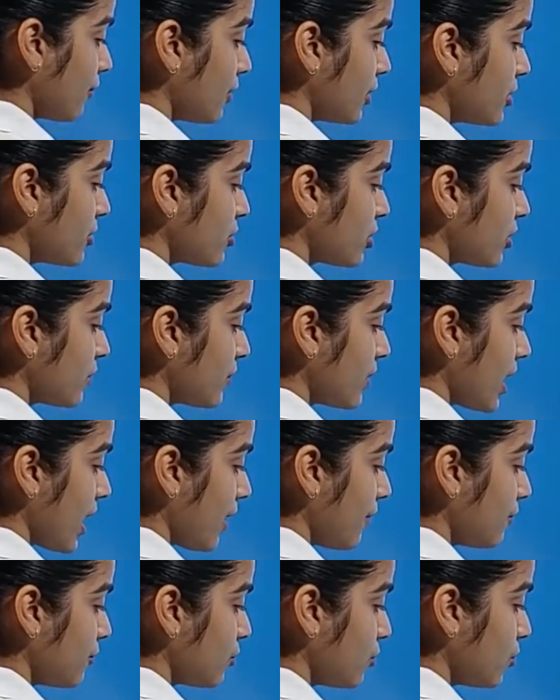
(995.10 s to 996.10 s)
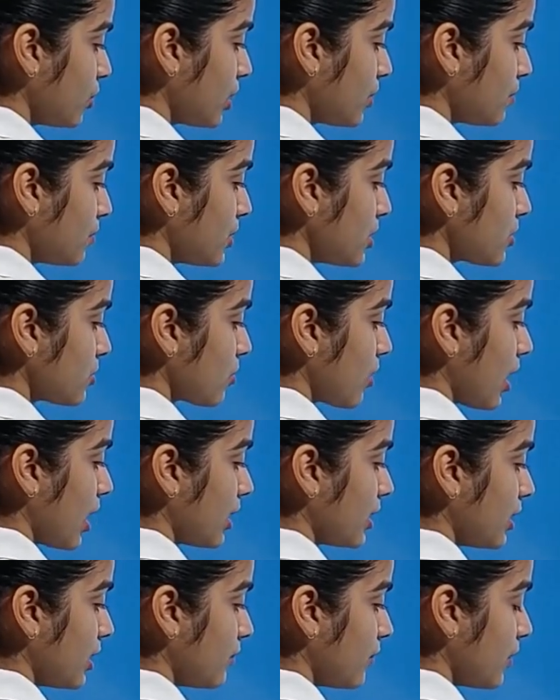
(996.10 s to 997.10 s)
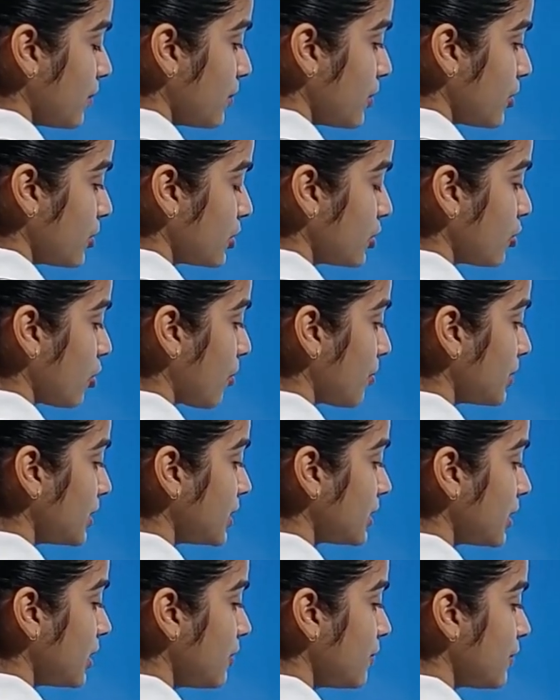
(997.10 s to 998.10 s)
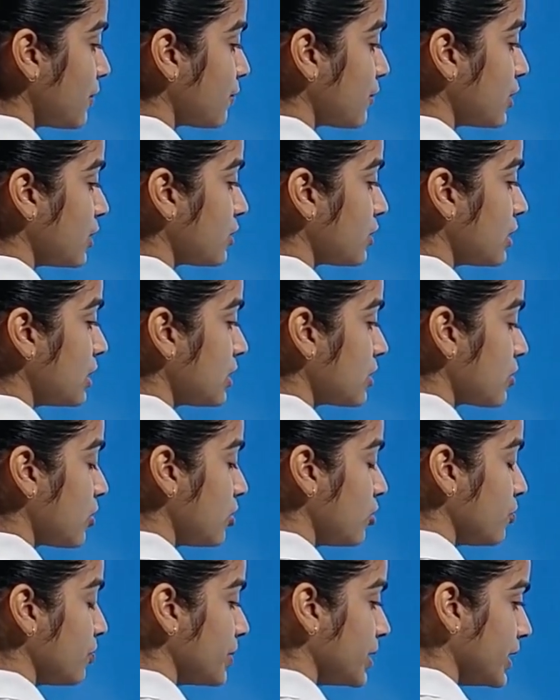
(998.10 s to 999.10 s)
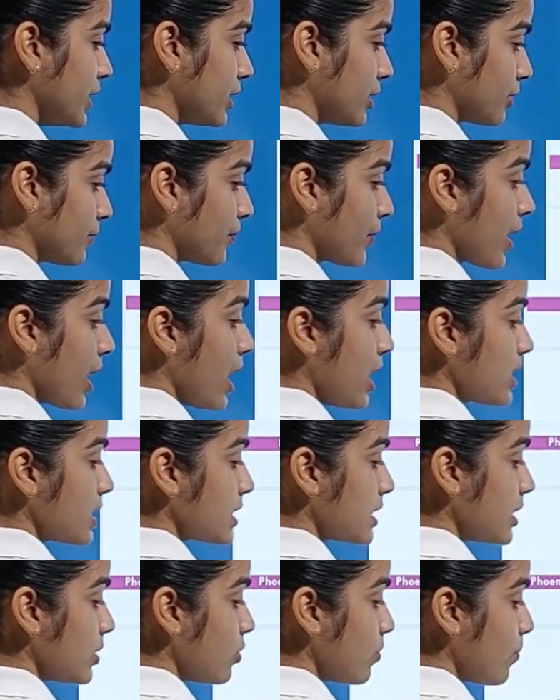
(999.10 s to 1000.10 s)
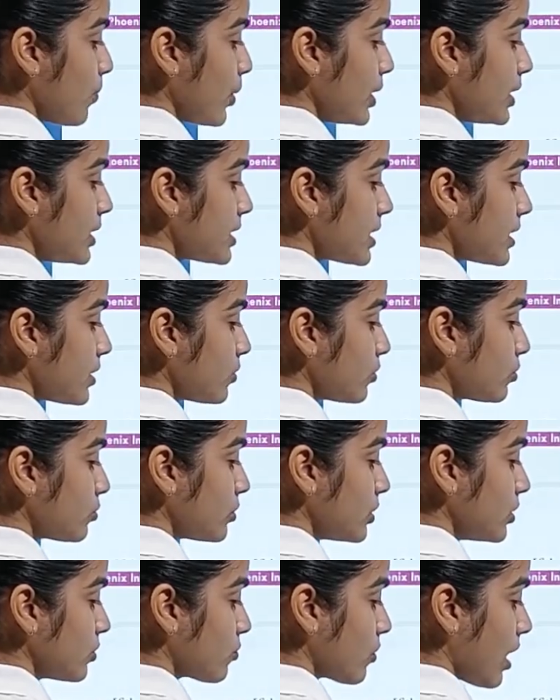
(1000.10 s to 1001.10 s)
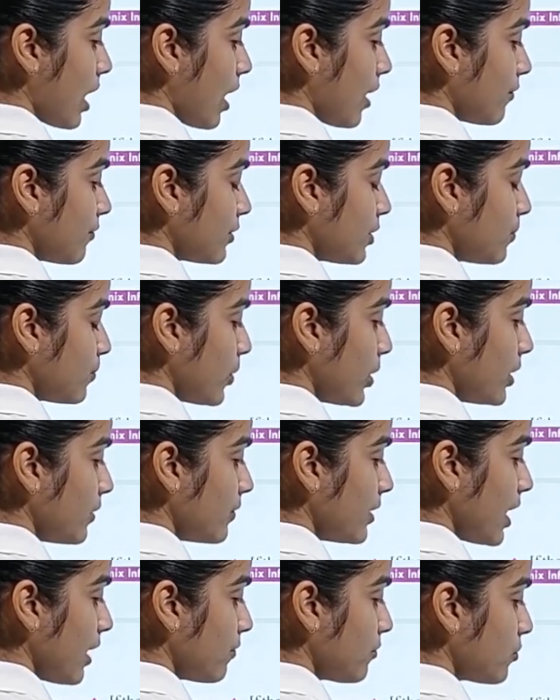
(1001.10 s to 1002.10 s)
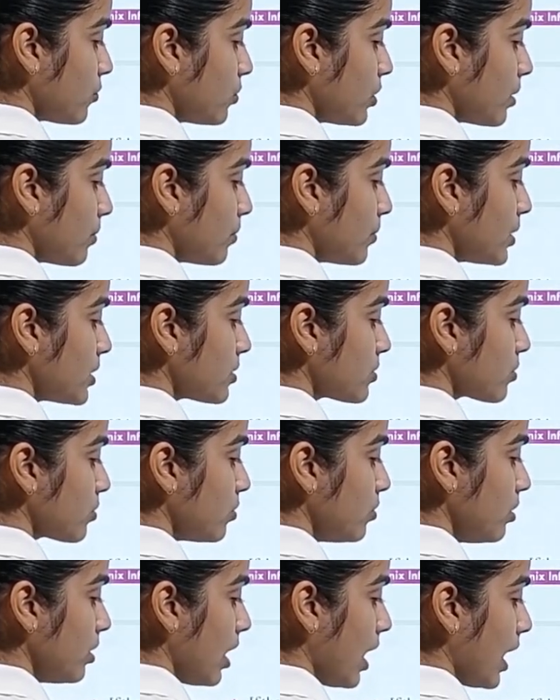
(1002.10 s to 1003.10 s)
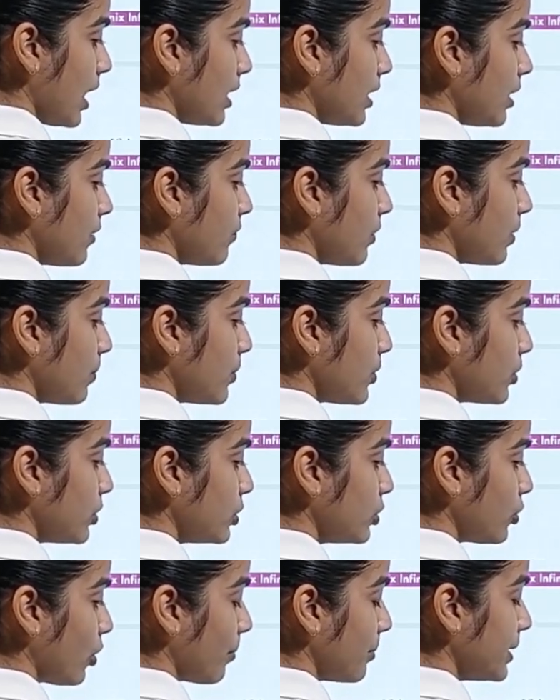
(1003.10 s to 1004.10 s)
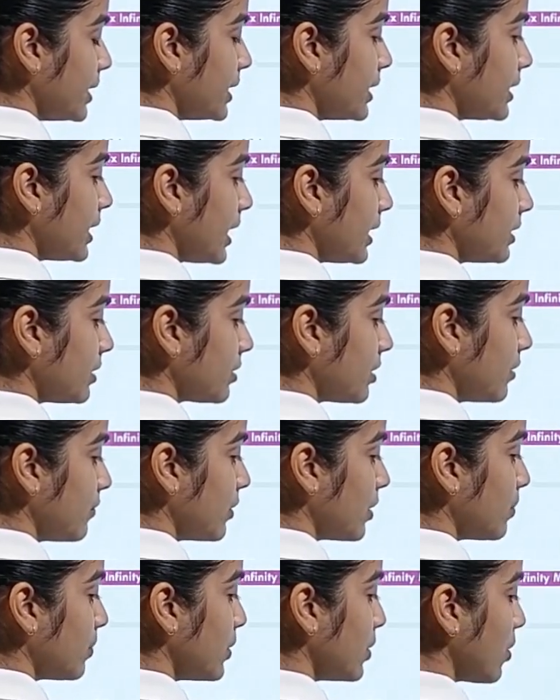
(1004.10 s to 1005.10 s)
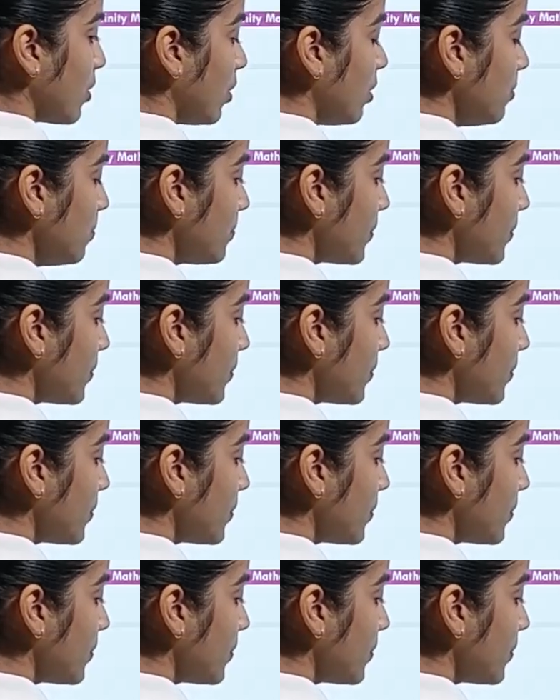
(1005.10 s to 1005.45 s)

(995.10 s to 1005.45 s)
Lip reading: digit we have two numbers, so 100 will be your denominator and 53 is your numerator. 0.03, so after point we have two numbers, so 100 will be your denominator and 3 will be your